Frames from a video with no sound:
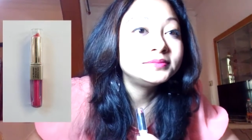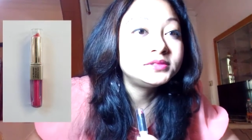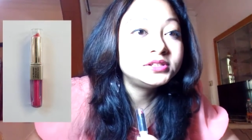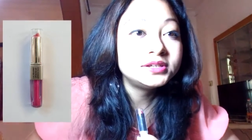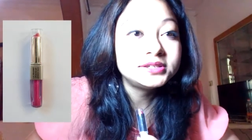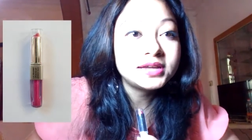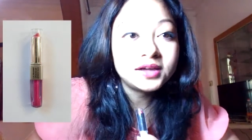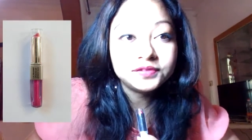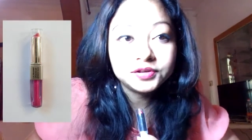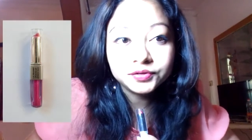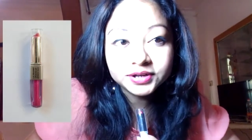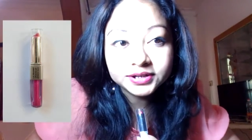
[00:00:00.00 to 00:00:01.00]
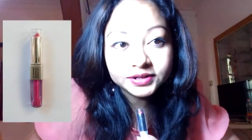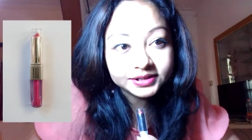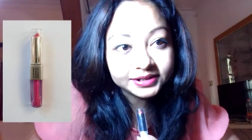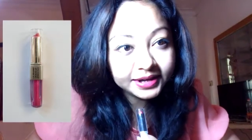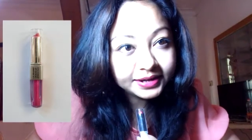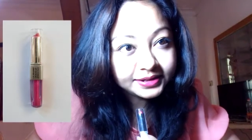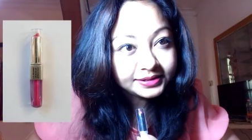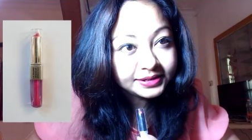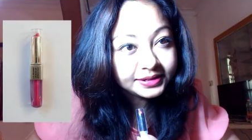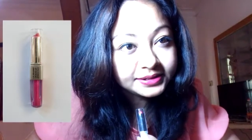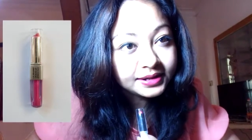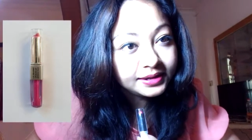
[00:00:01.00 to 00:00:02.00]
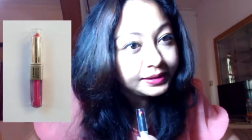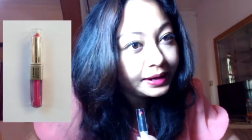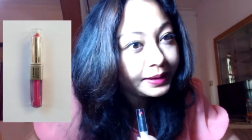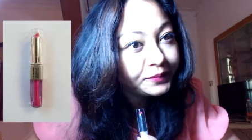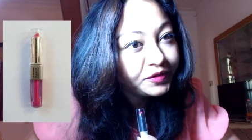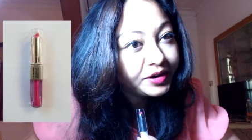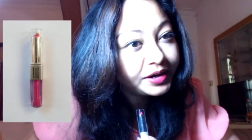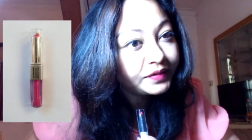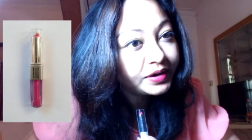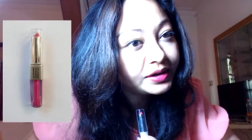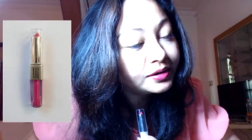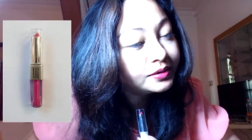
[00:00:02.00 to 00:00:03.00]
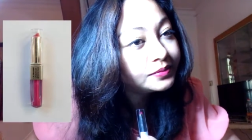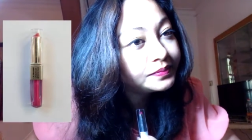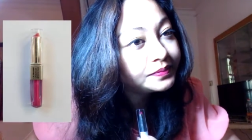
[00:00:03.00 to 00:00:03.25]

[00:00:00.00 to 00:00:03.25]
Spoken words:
Just have a look at it, guys. This color I'm wearing right now,